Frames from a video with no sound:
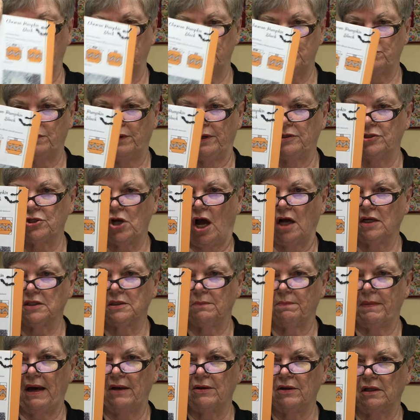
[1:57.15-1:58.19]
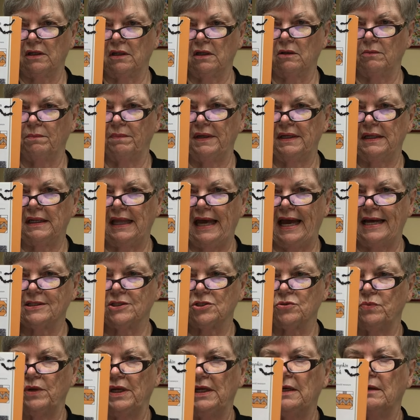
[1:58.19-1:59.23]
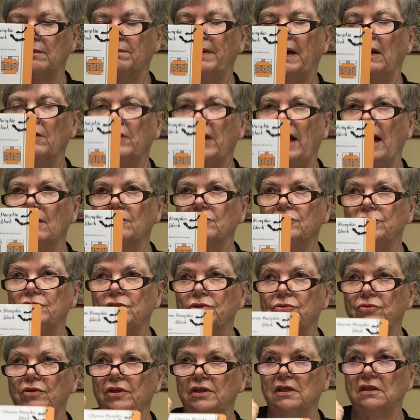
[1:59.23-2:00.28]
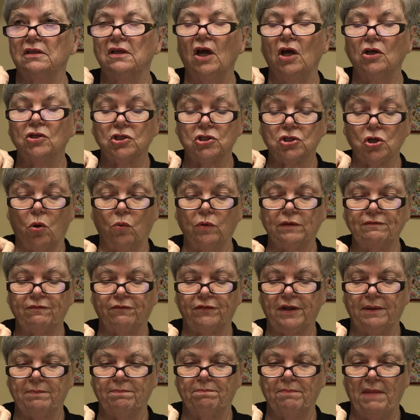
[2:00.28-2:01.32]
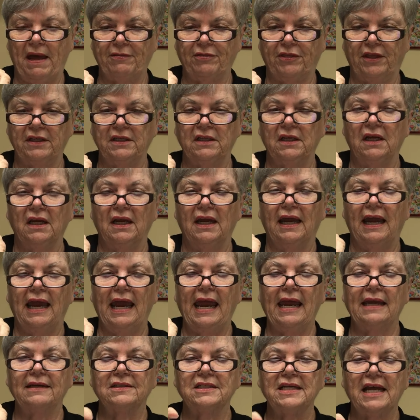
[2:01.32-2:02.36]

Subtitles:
which we talked about a little bit last week about how to do the sew and flip method and